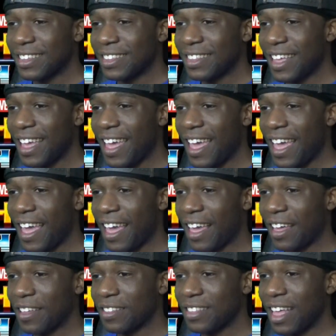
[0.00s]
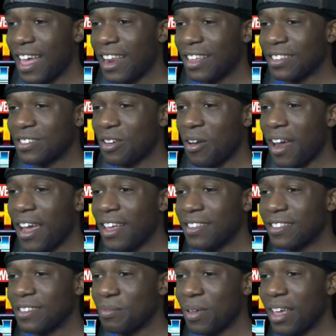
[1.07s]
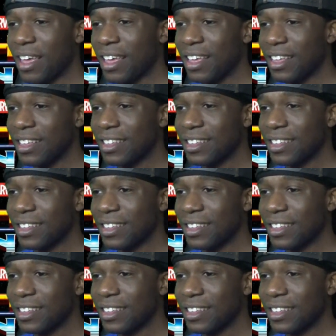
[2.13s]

Dang, that is crazy, man.